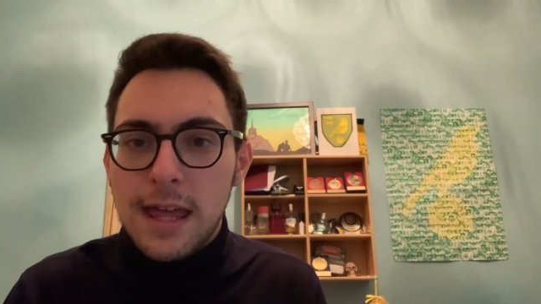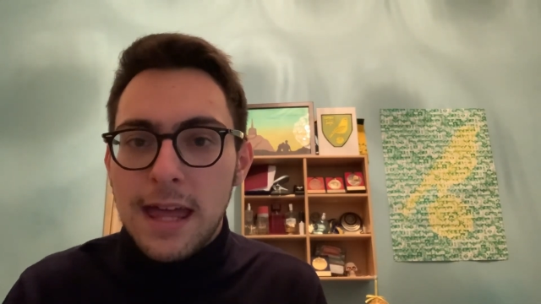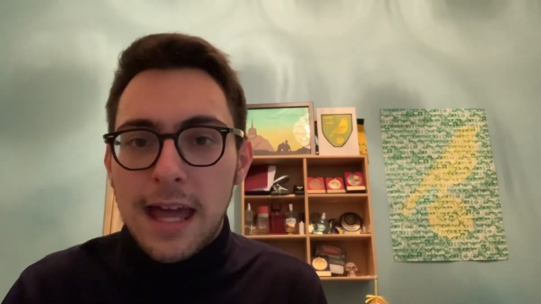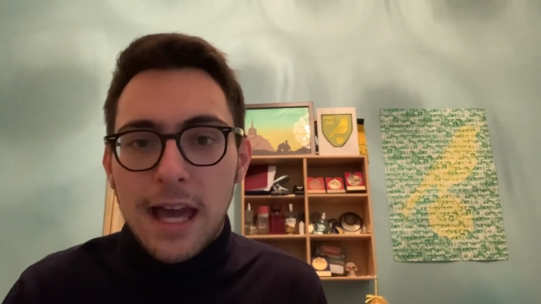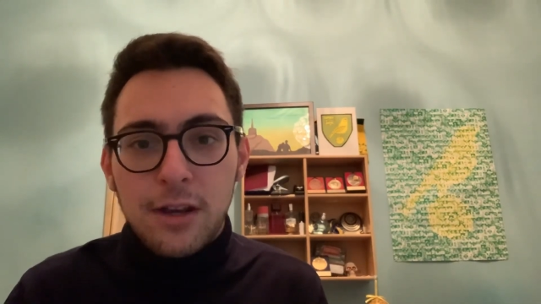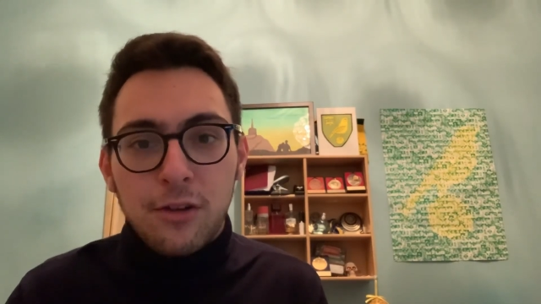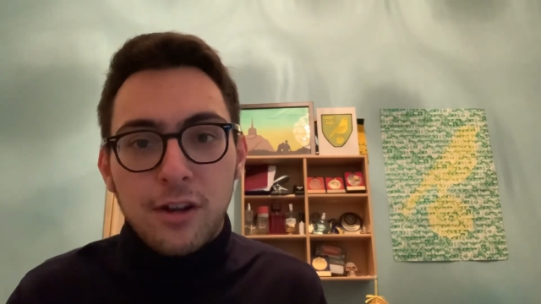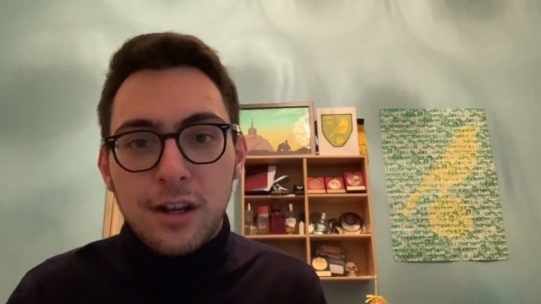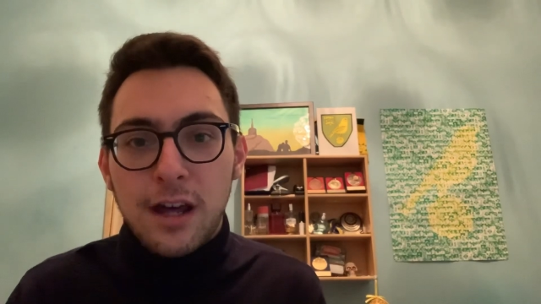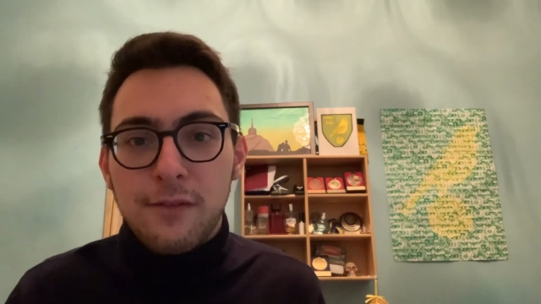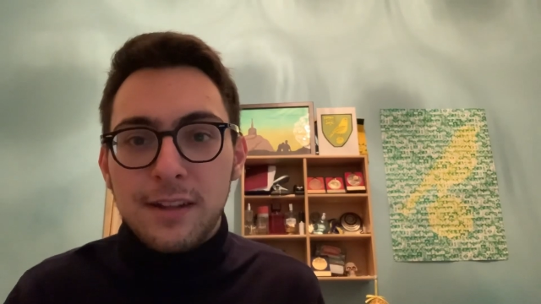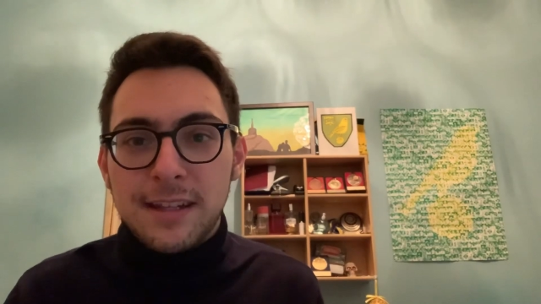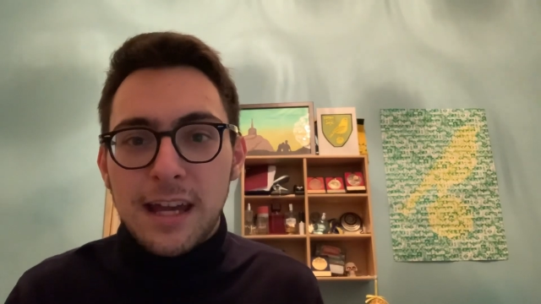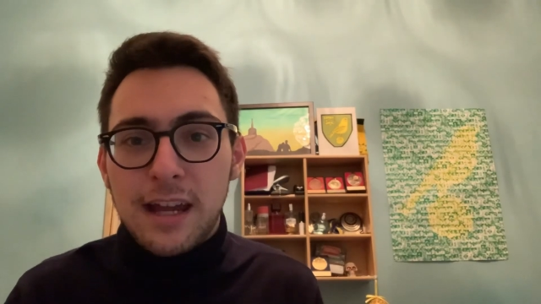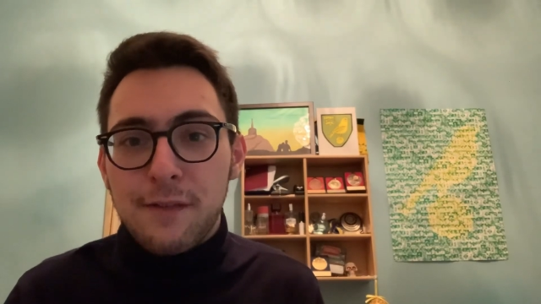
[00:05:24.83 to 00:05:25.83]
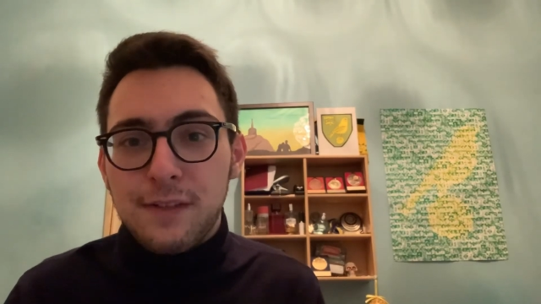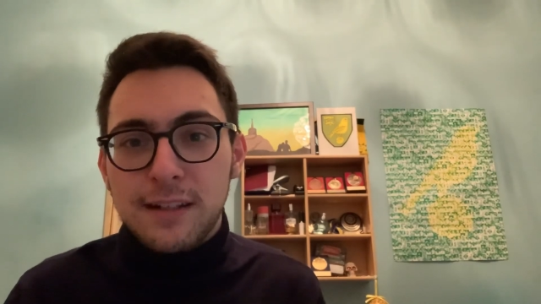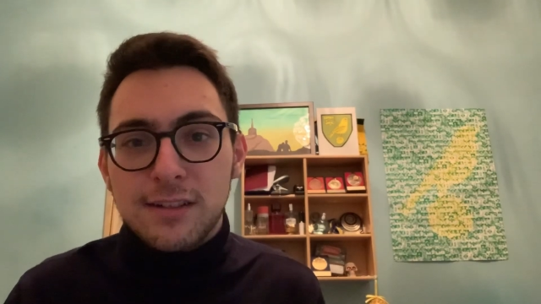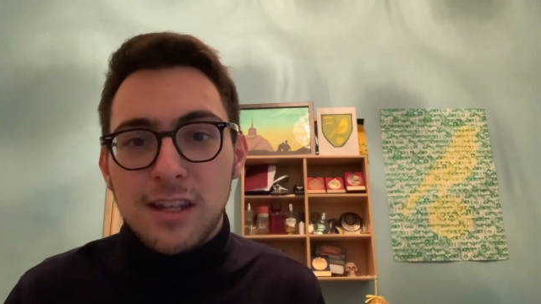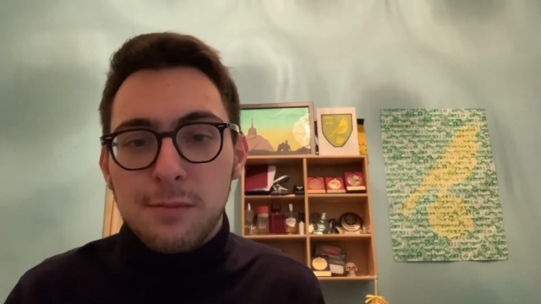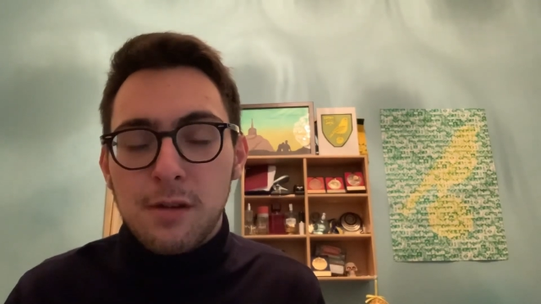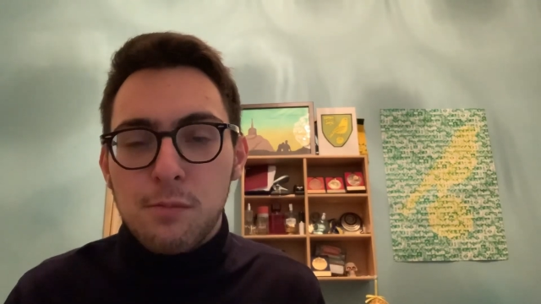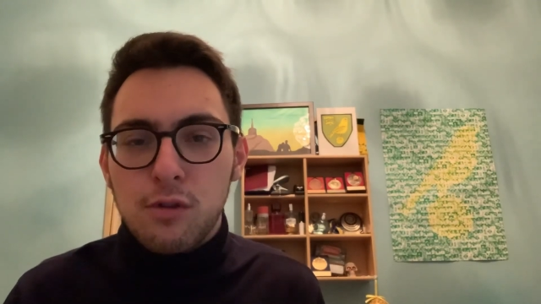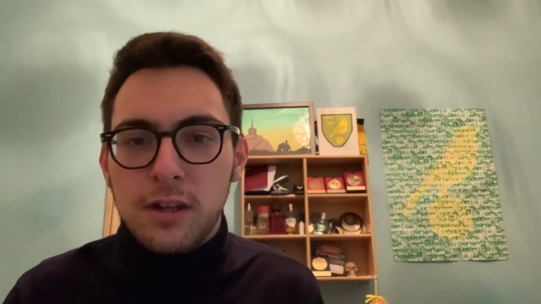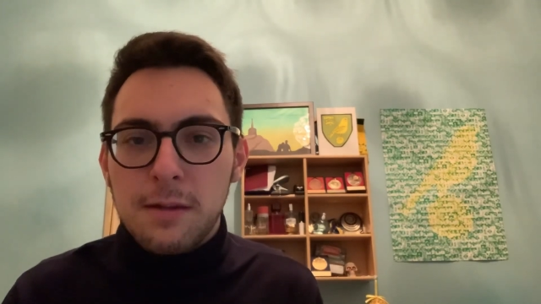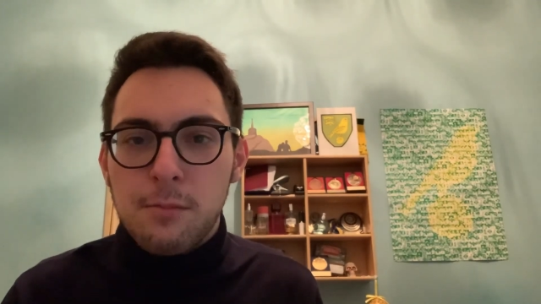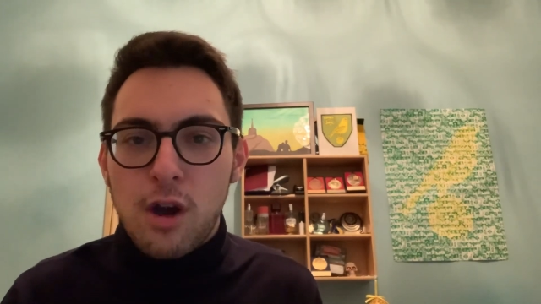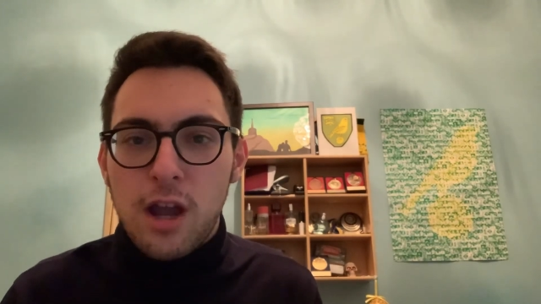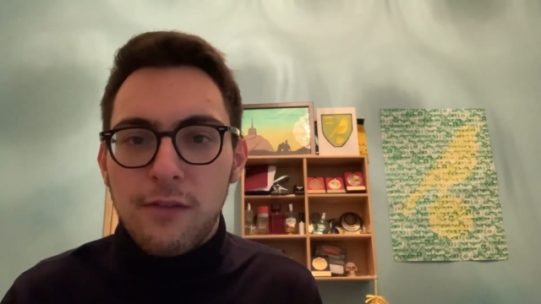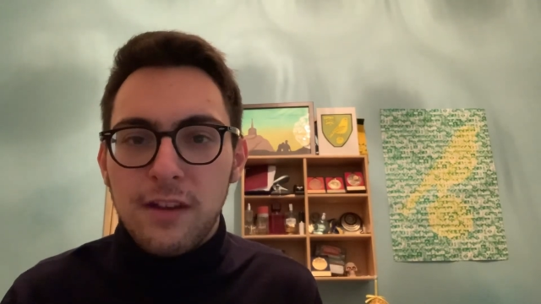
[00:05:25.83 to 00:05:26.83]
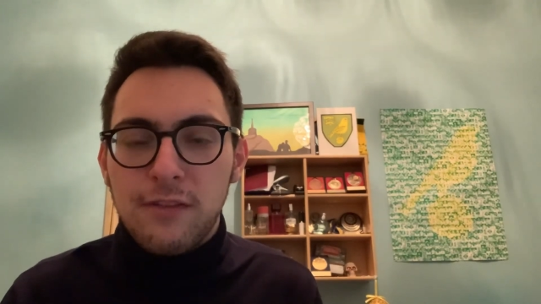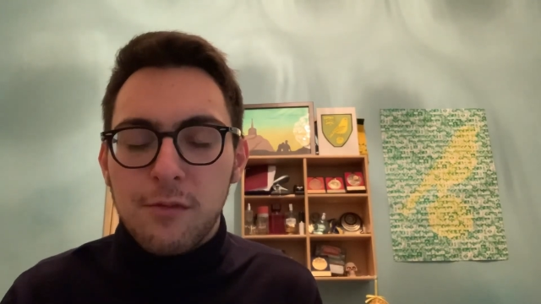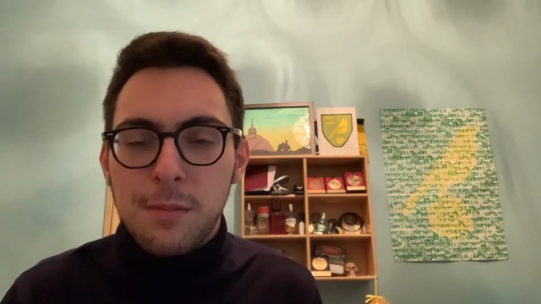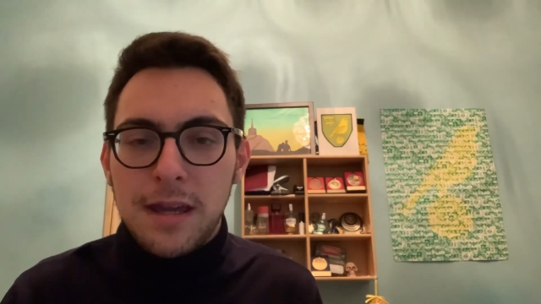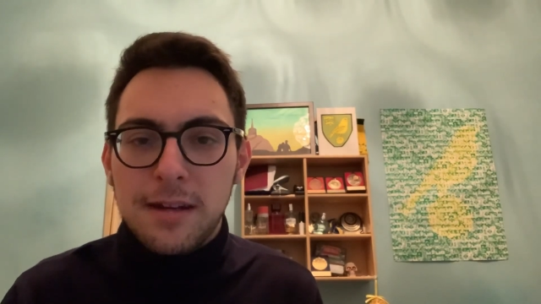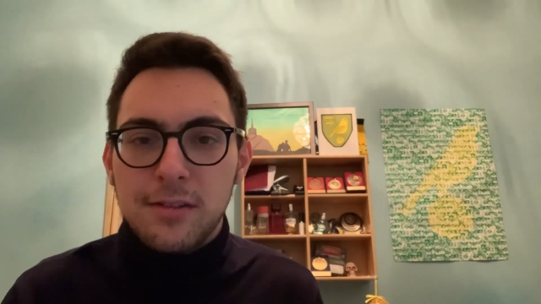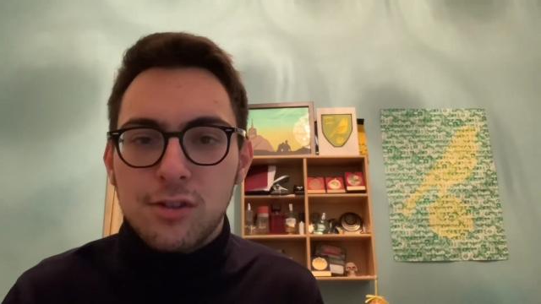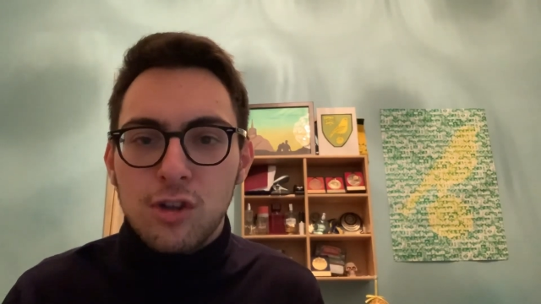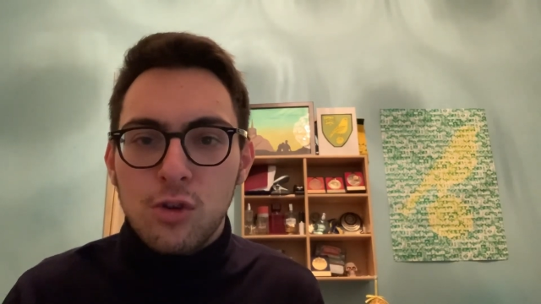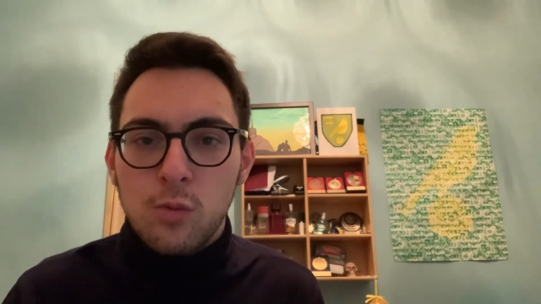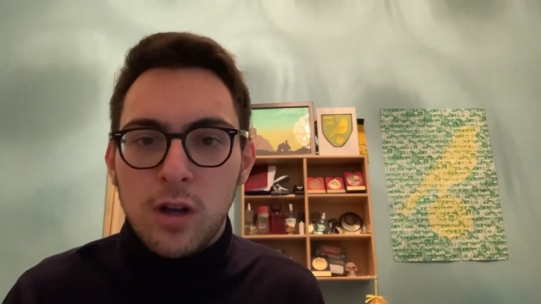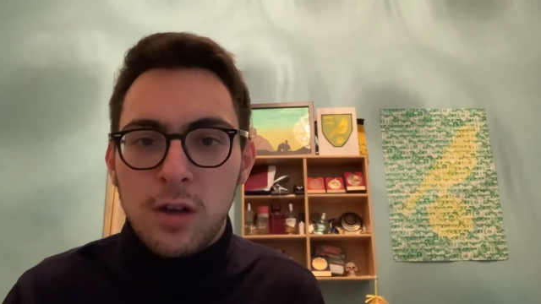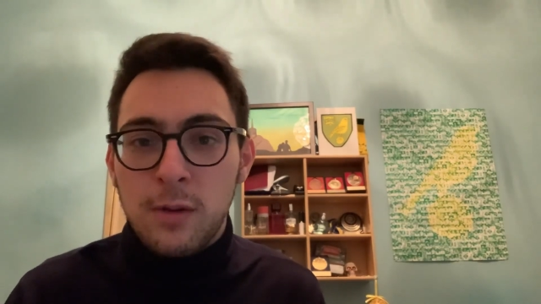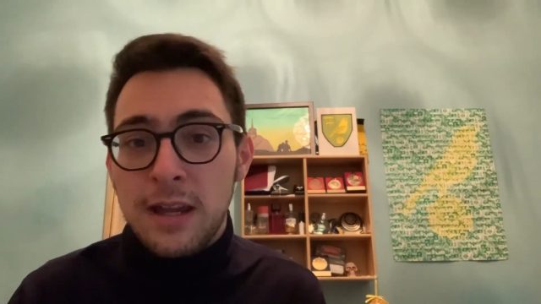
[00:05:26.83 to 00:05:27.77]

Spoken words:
And on another day, I think Timu Pukki might have even made it 2-1.